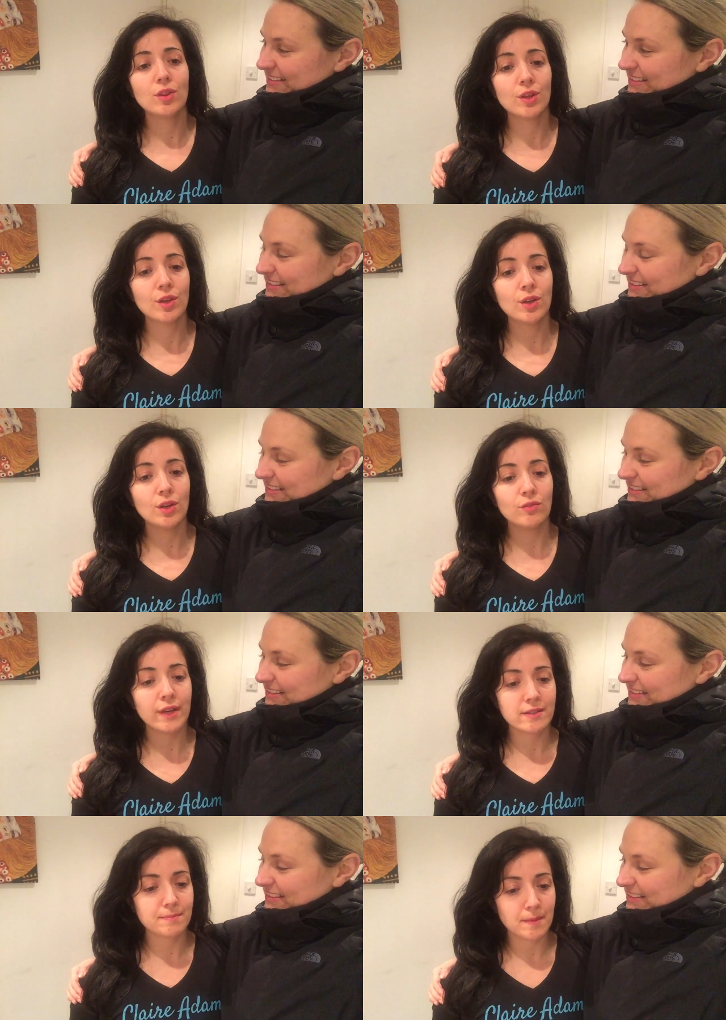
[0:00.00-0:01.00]
Speaker 1: the
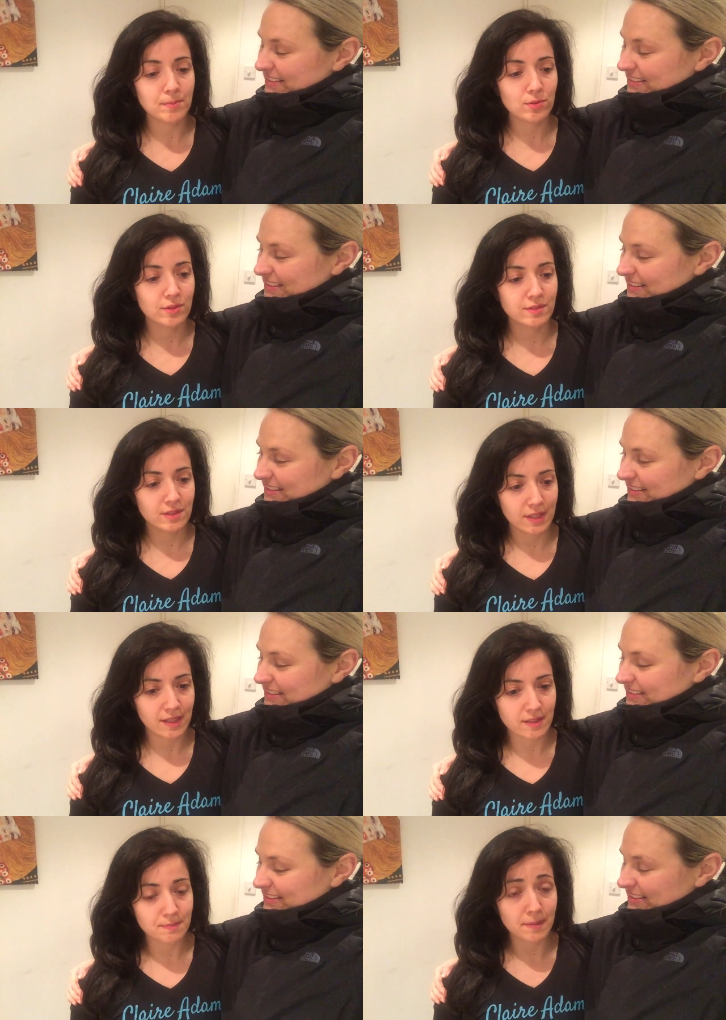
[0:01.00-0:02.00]
recipe book's
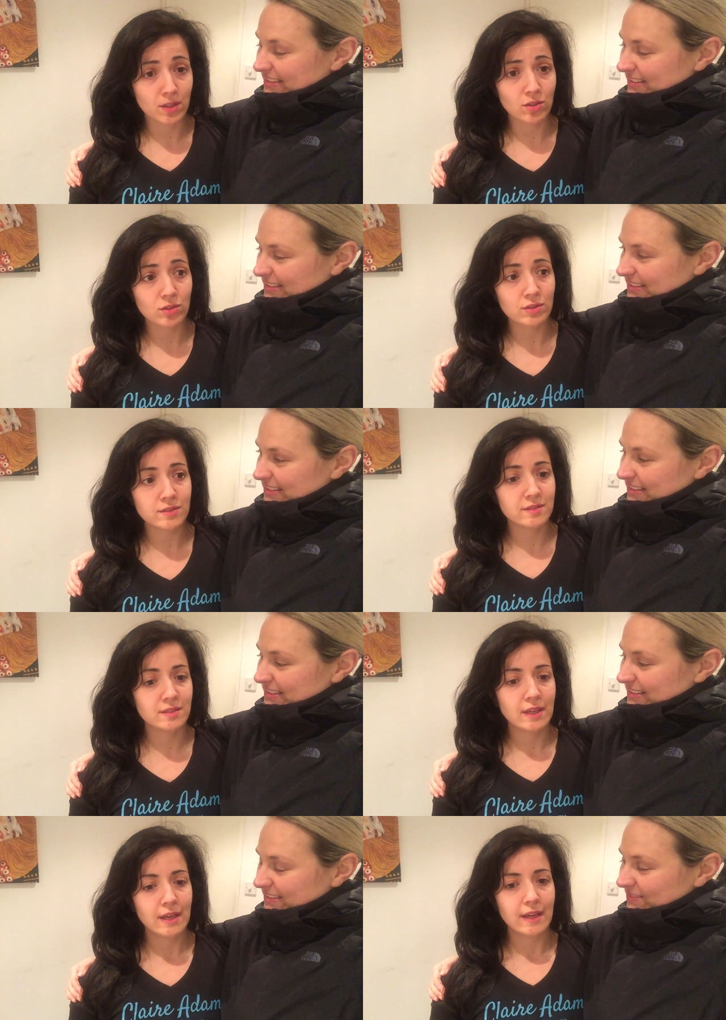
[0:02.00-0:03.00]
great because
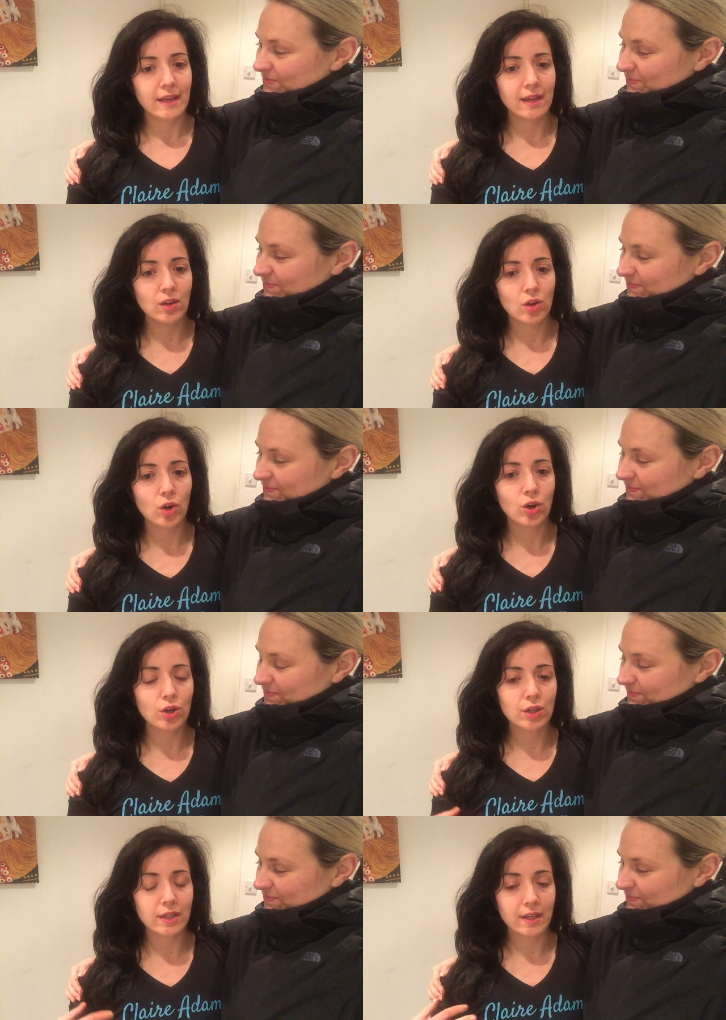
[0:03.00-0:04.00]
it
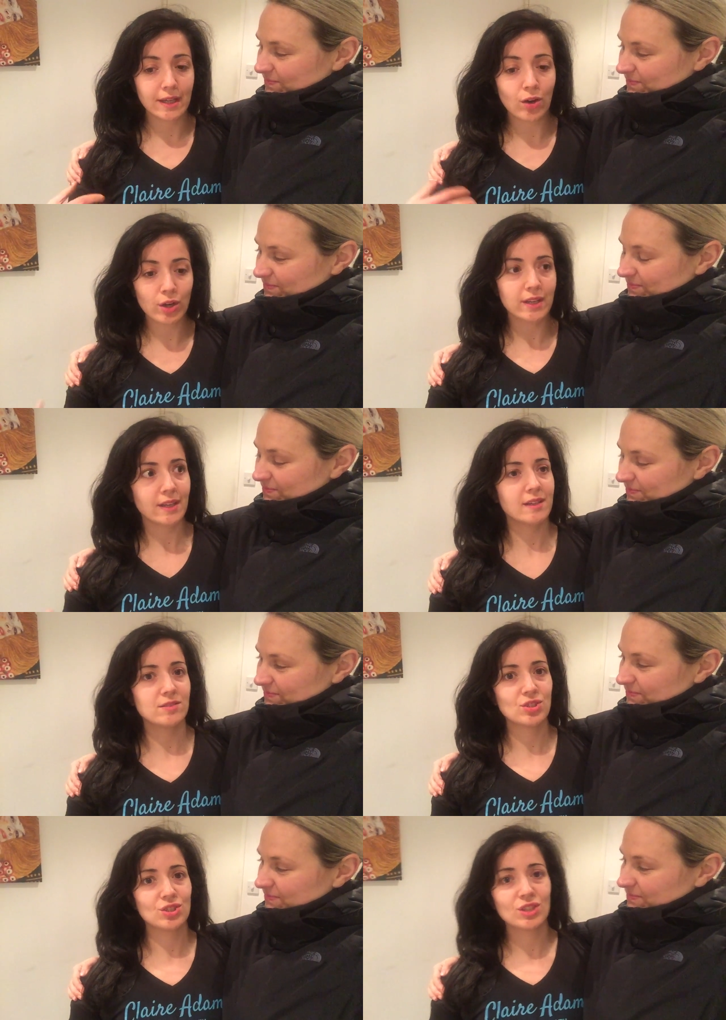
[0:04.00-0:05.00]
or it
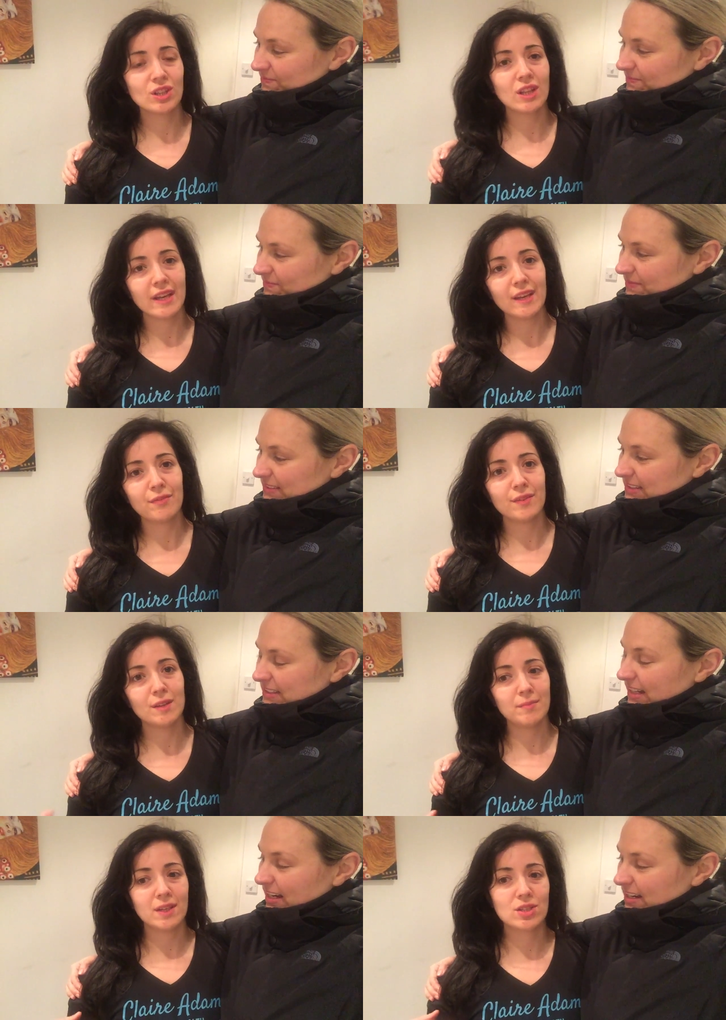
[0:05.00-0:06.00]
organizes your life and
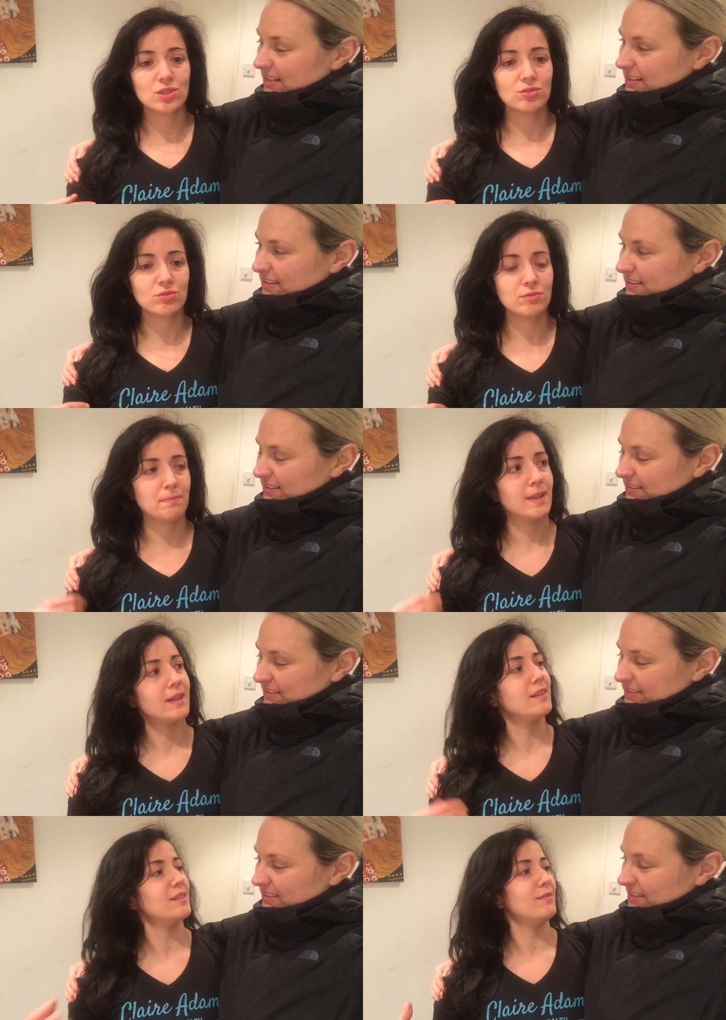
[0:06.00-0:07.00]
it uh-huh. makes you
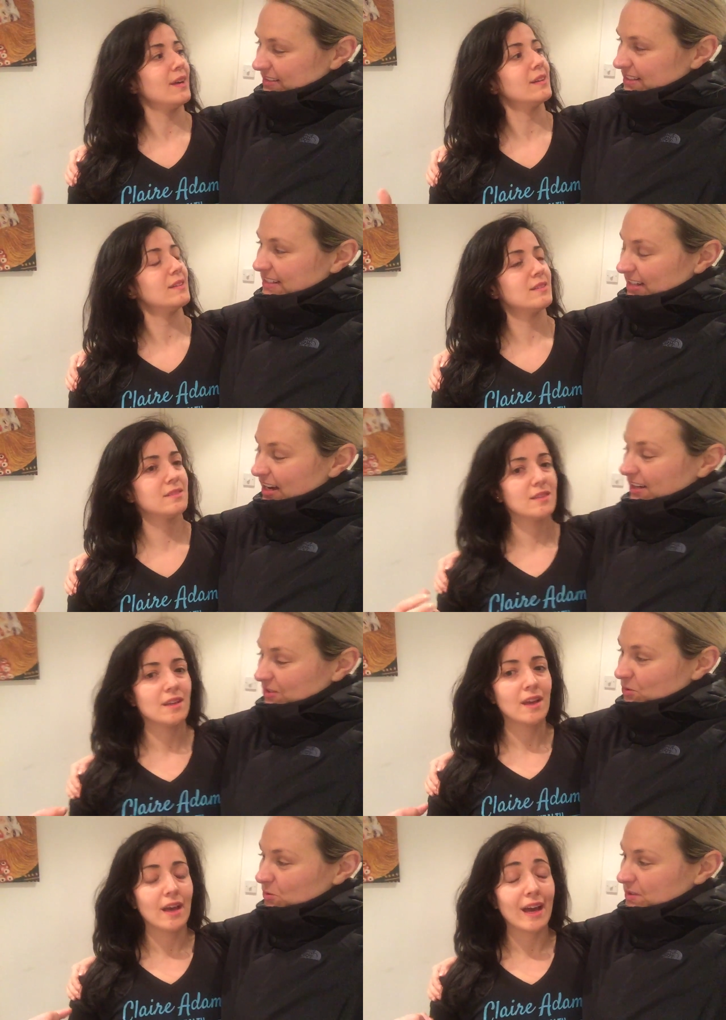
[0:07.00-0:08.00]
plan in advance. Uh-huh,
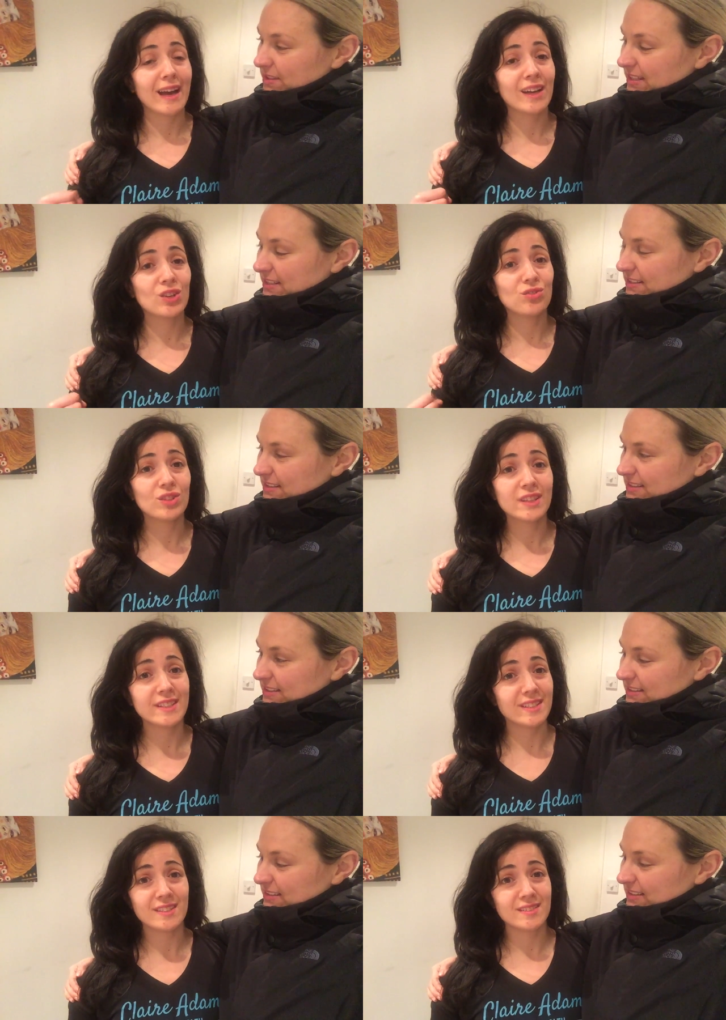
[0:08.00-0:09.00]
totally. And really
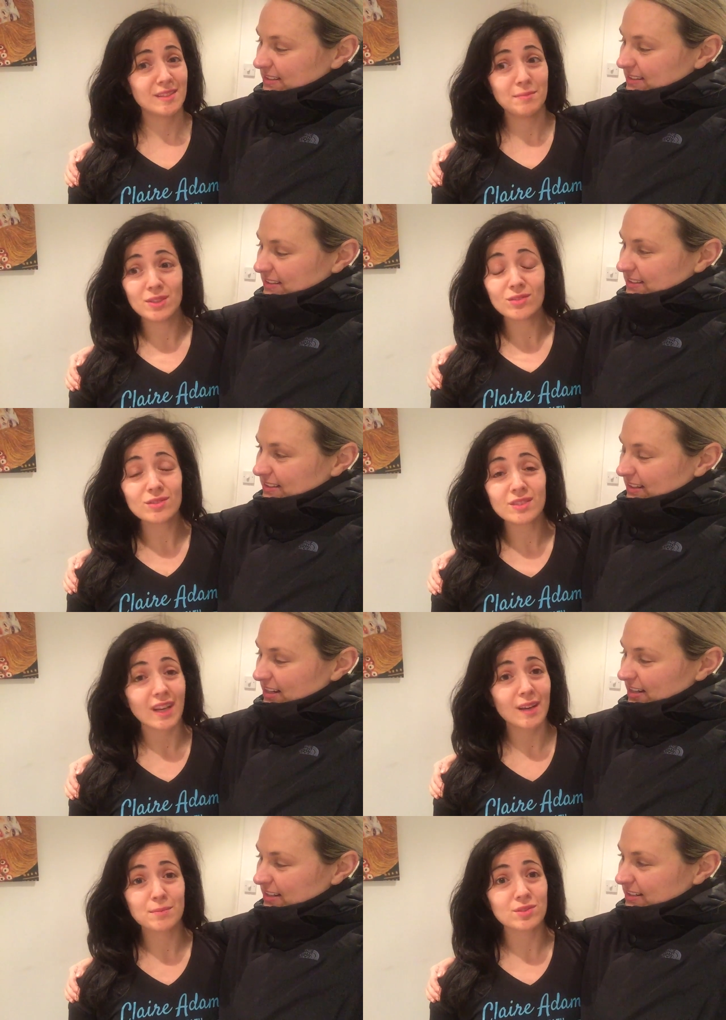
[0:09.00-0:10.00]
tasty meals. Uh-huh. I
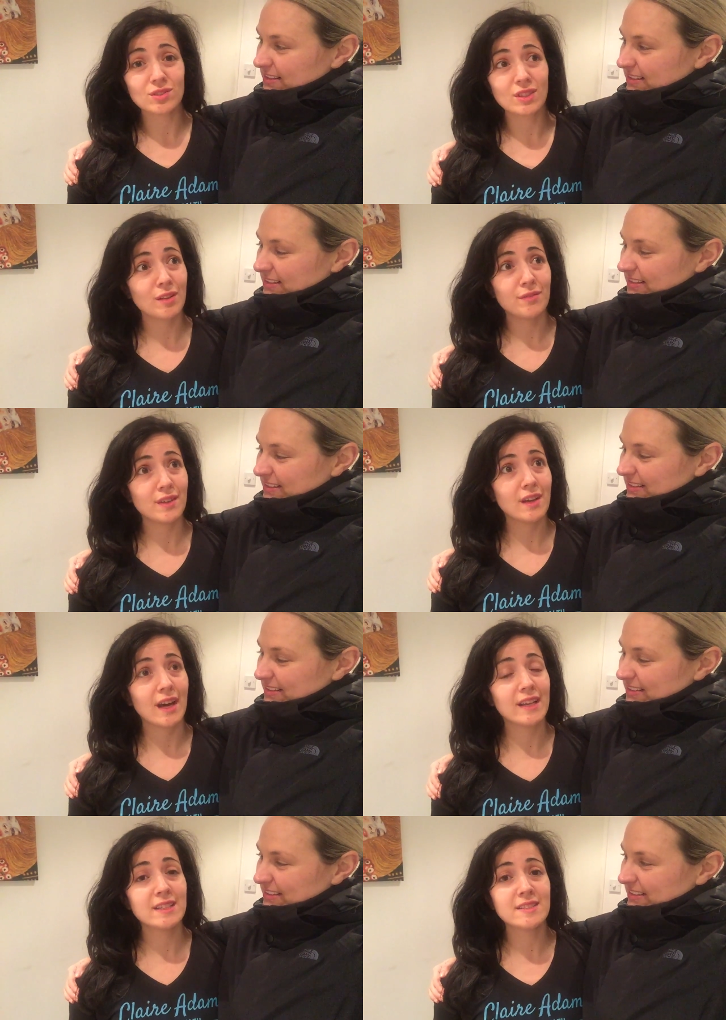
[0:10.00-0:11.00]
absolutely love it.
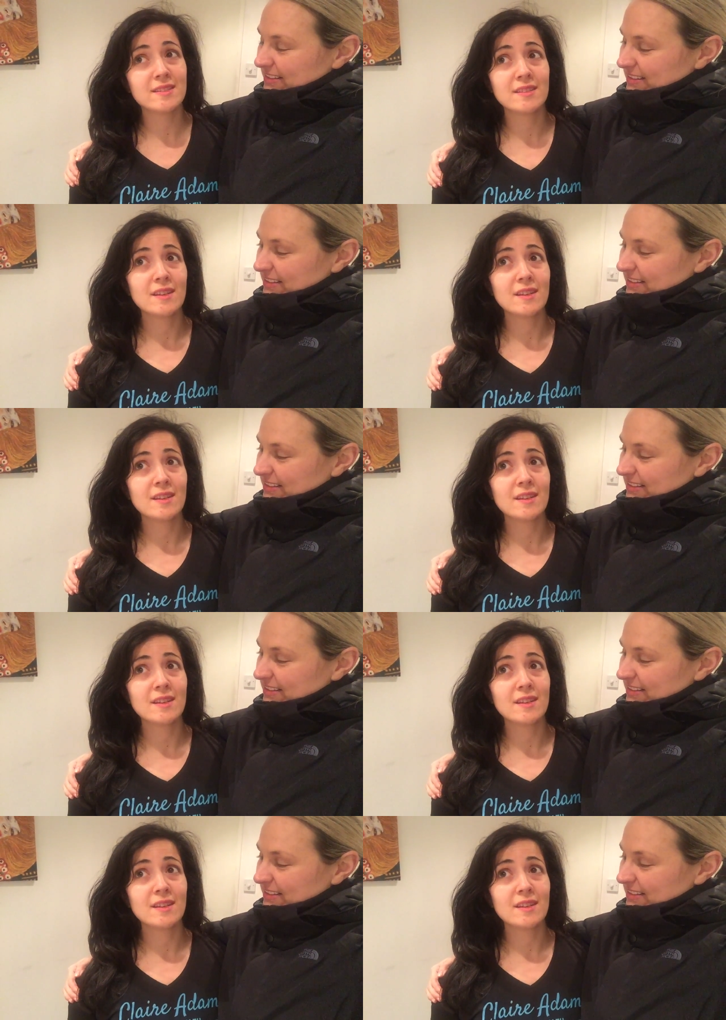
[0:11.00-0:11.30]
And